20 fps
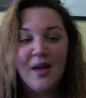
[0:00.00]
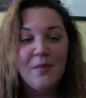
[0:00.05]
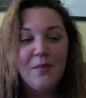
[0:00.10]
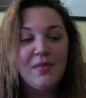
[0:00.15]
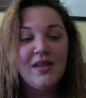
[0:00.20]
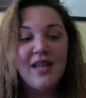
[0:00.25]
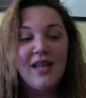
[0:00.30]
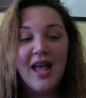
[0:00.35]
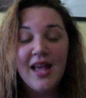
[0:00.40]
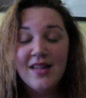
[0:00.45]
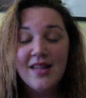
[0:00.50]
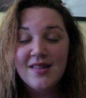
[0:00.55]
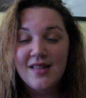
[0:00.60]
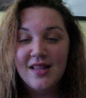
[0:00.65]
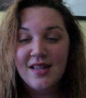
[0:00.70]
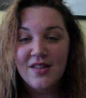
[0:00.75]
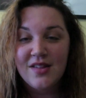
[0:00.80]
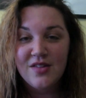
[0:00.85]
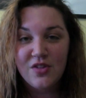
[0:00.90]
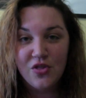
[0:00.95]

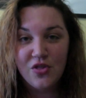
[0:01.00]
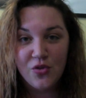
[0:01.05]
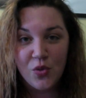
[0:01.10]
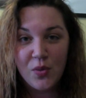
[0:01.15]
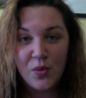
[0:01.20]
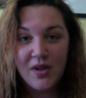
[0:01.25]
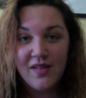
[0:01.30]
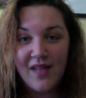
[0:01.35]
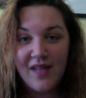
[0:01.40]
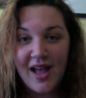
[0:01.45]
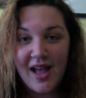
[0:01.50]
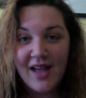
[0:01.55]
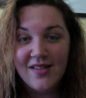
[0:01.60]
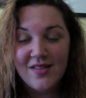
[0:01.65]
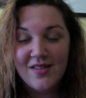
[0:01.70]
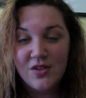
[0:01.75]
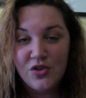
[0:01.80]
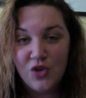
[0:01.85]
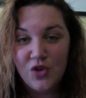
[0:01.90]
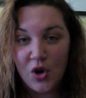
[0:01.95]
Next is Through a
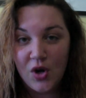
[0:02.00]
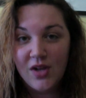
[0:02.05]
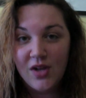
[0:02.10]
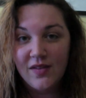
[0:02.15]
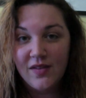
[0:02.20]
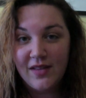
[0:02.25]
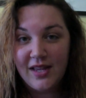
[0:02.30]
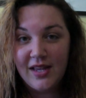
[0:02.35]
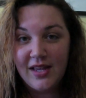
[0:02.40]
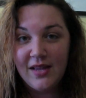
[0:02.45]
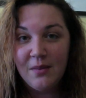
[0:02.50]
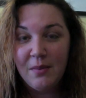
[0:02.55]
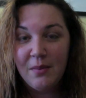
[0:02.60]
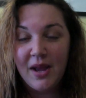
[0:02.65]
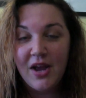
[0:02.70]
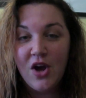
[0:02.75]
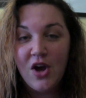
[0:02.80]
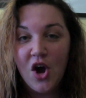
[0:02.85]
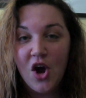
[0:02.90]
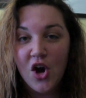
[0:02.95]
Glass Darkly
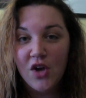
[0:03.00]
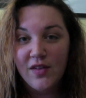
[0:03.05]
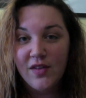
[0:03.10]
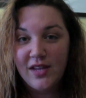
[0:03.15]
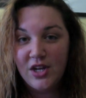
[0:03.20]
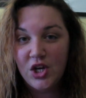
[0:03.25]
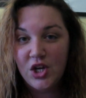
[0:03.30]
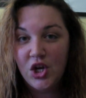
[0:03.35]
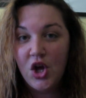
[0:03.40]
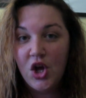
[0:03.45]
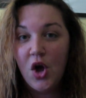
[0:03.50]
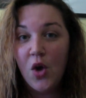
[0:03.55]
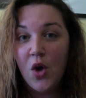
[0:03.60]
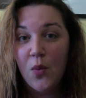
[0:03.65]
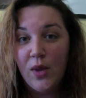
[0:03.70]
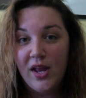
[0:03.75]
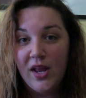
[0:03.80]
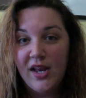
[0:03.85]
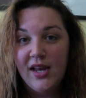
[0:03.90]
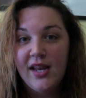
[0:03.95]
by Carleen
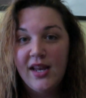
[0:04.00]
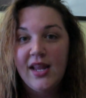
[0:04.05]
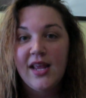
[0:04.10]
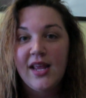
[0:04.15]
Cohen,